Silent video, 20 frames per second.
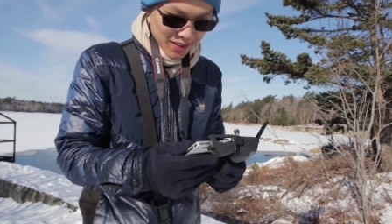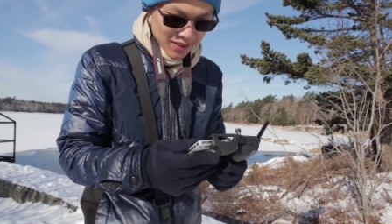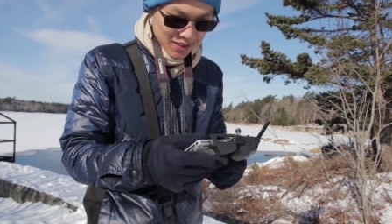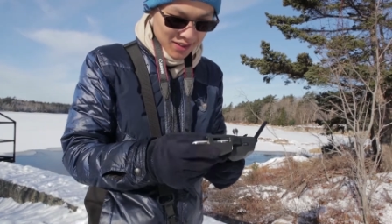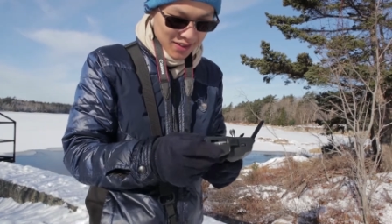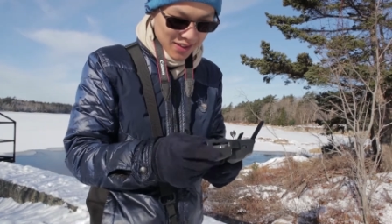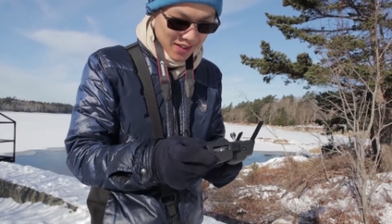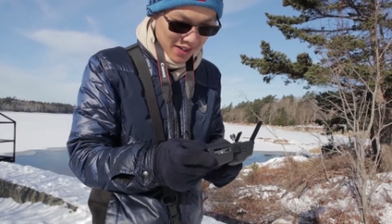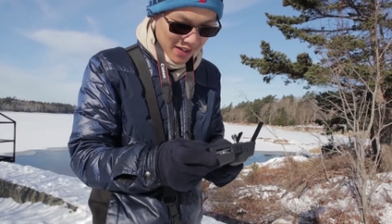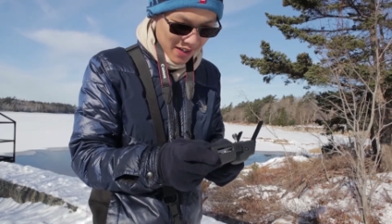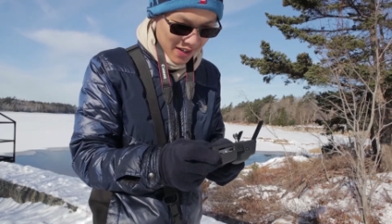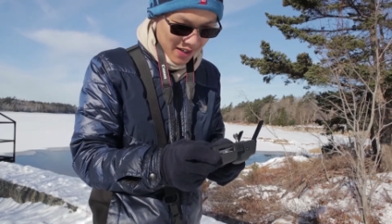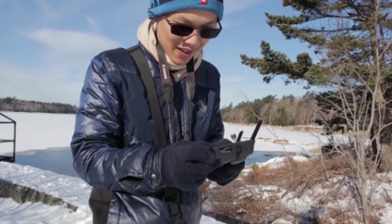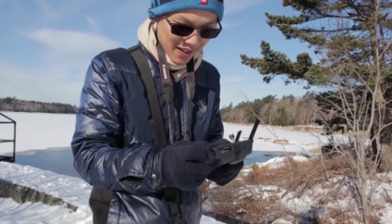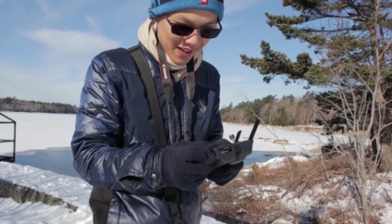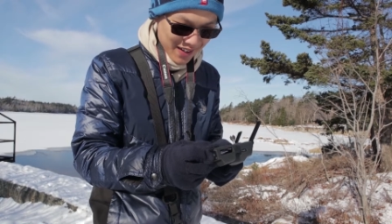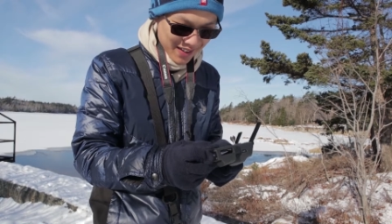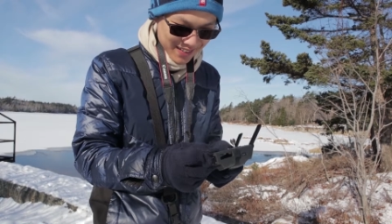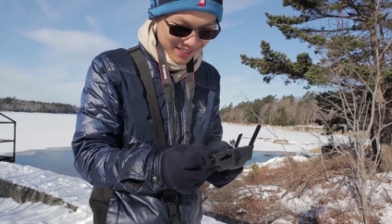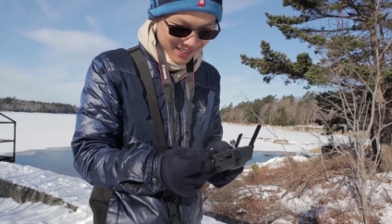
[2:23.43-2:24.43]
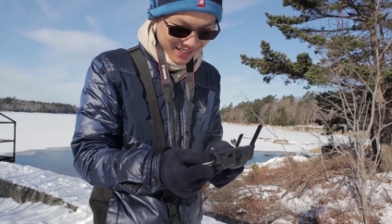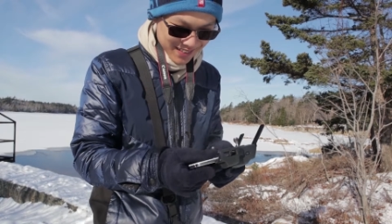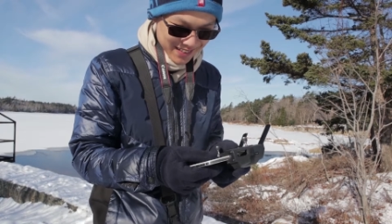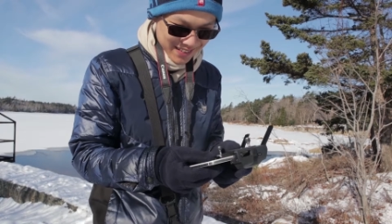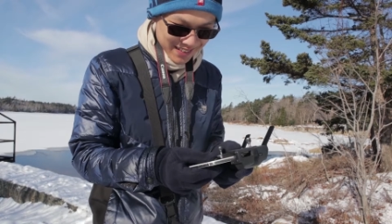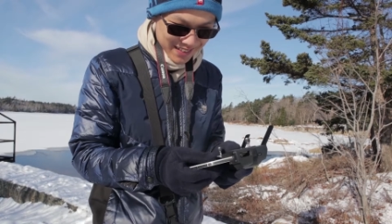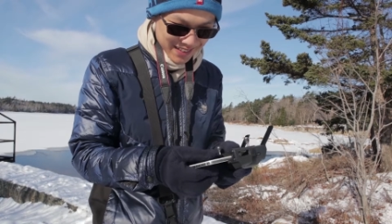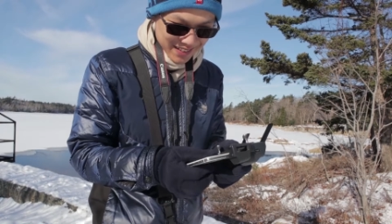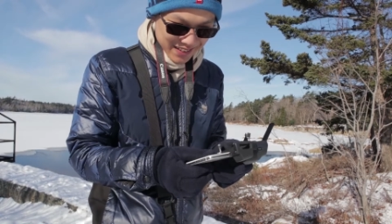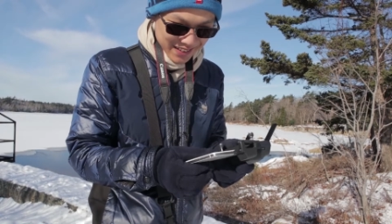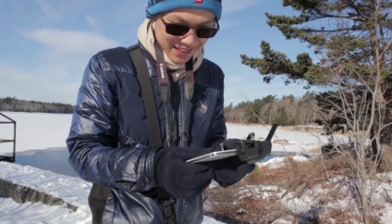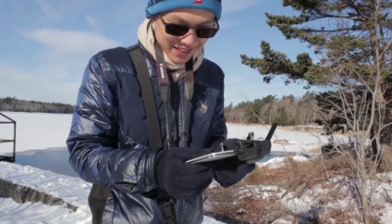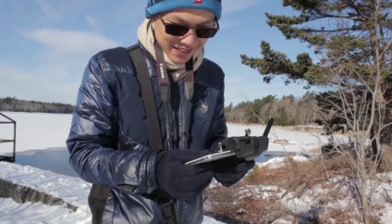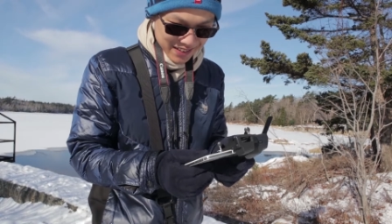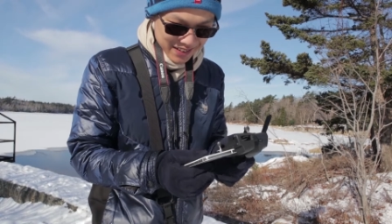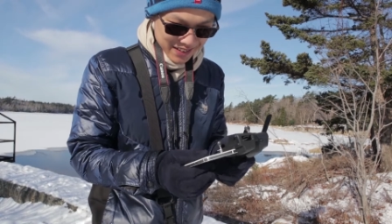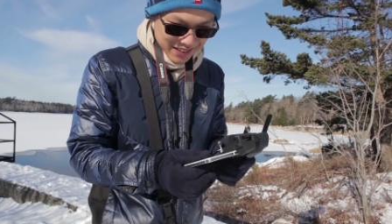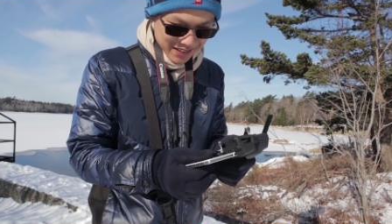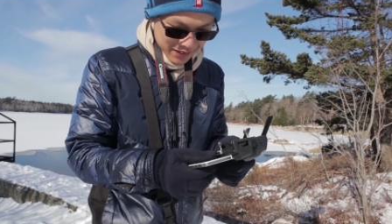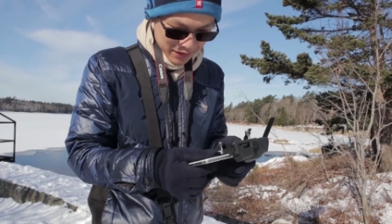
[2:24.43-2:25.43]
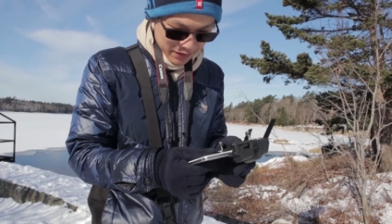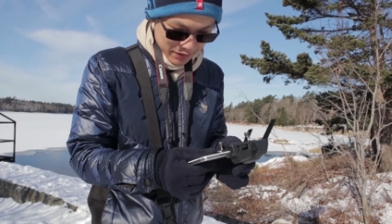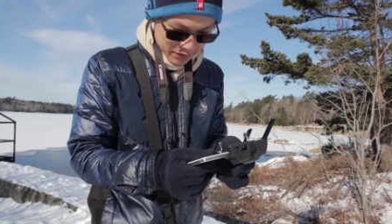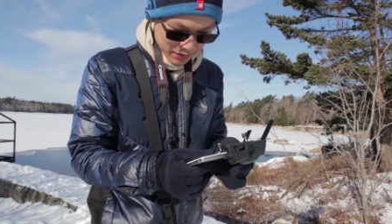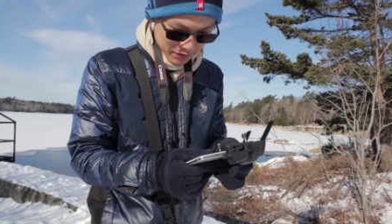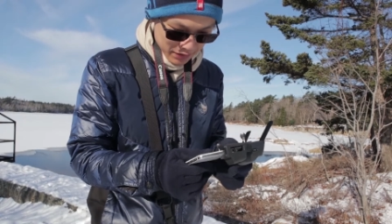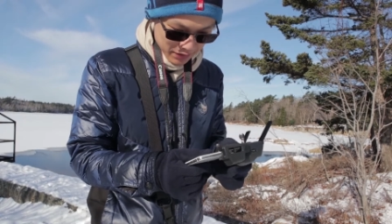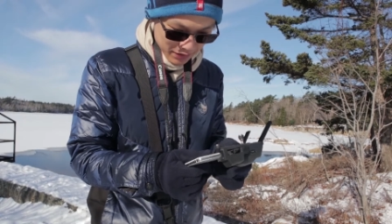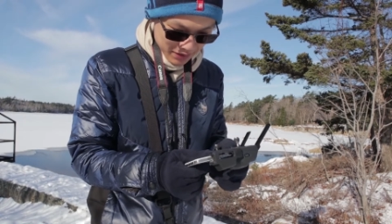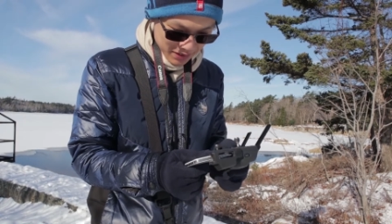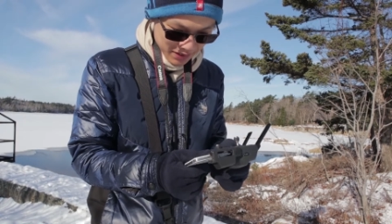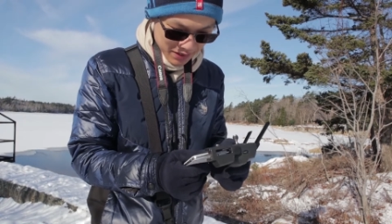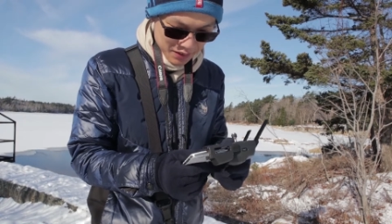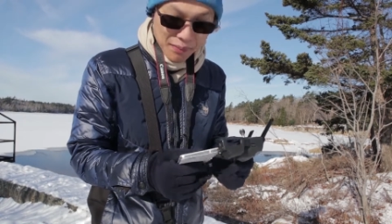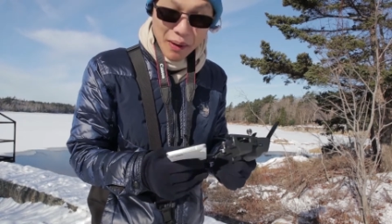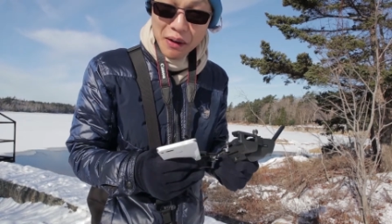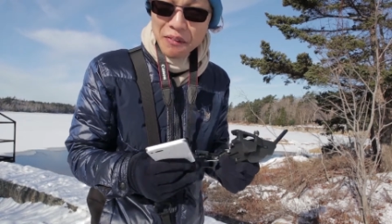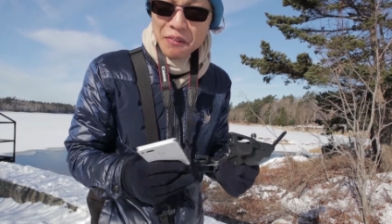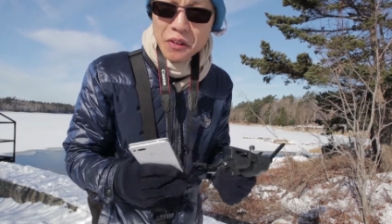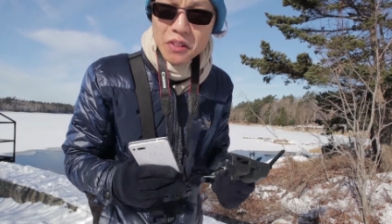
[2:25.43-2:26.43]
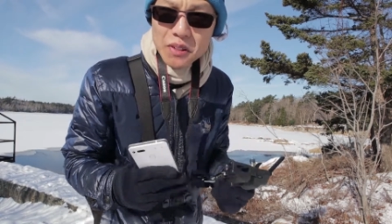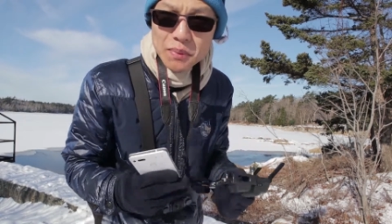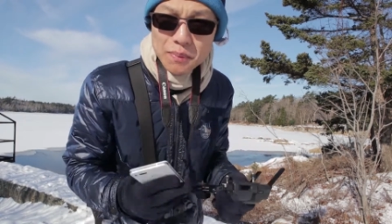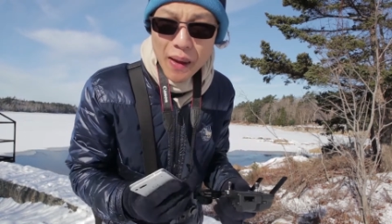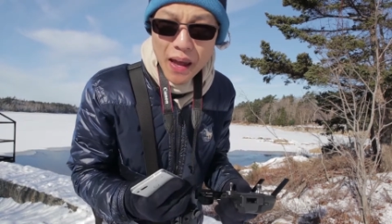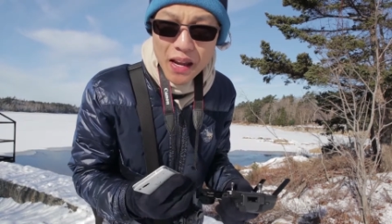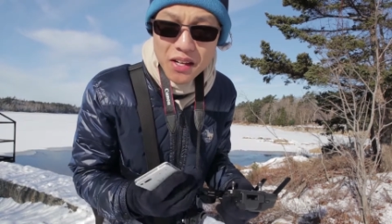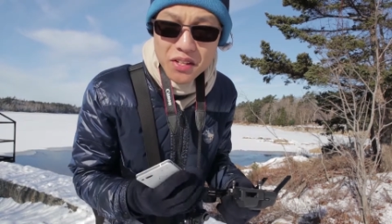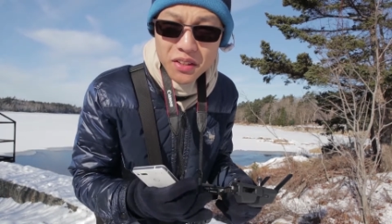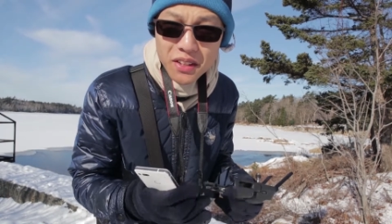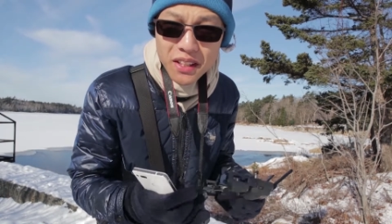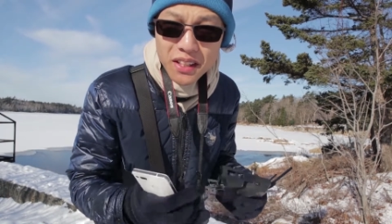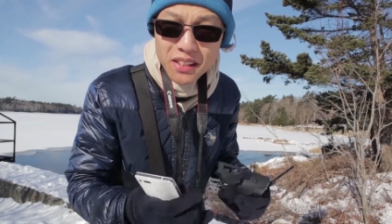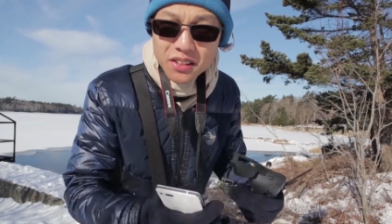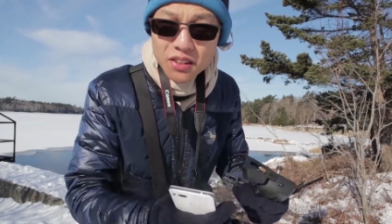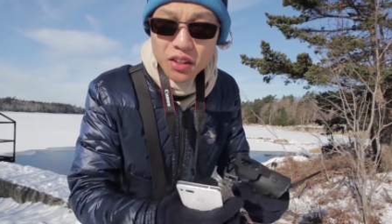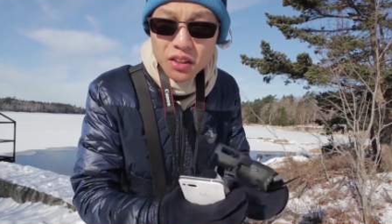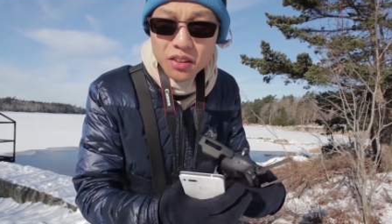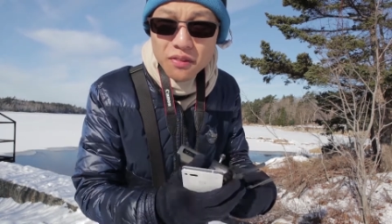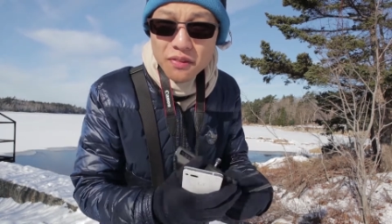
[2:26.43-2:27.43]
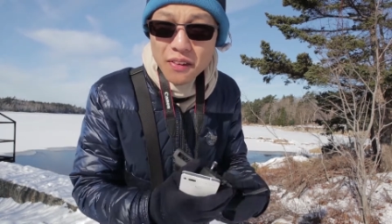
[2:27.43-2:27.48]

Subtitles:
Yeah, so you see my phone's battery is not